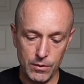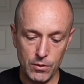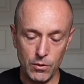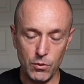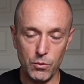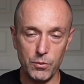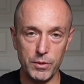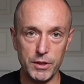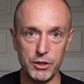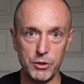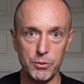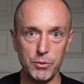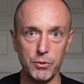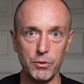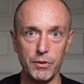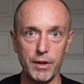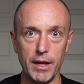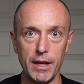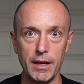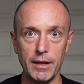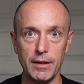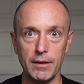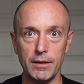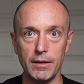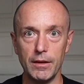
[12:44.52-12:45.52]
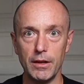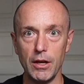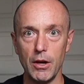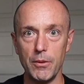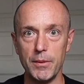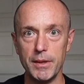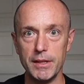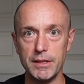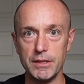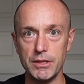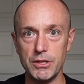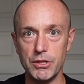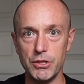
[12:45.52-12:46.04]
which will then go
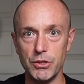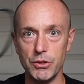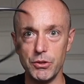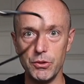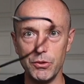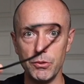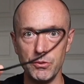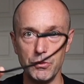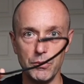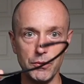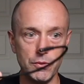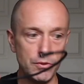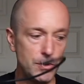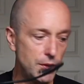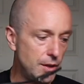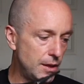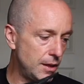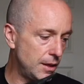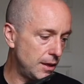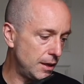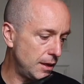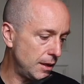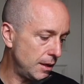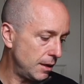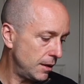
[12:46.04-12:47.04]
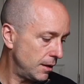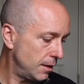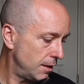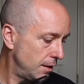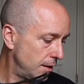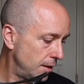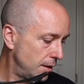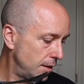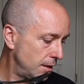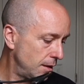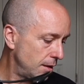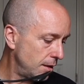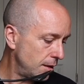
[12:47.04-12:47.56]
into the
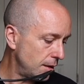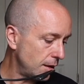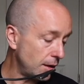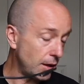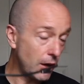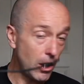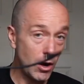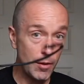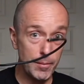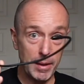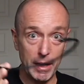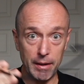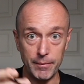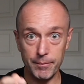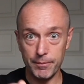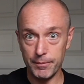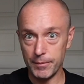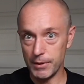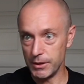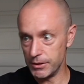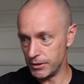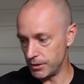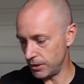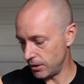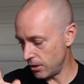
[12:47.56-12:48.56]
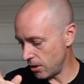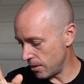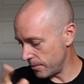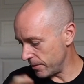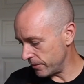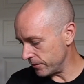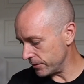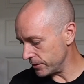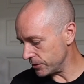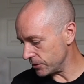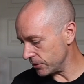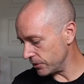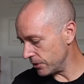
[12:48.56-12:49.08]
Garmin, because the Garmin
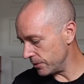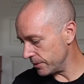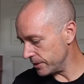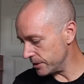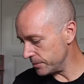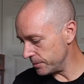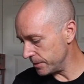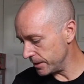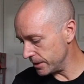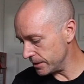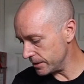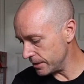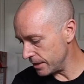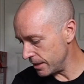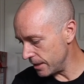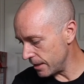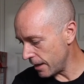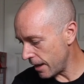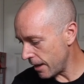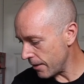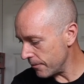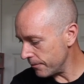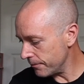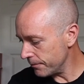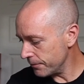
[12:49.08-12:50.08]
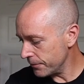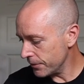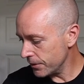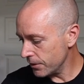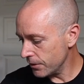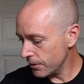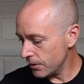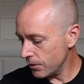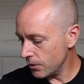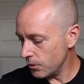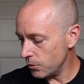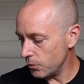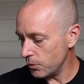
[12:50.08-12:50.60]
runs on USB-C now.
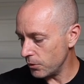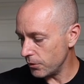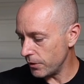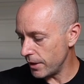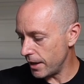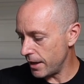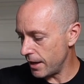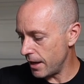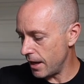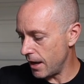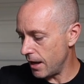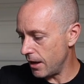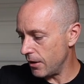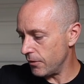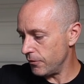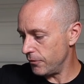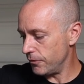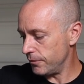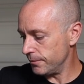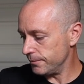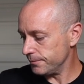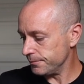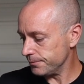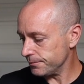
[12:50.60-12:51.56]
We'll then have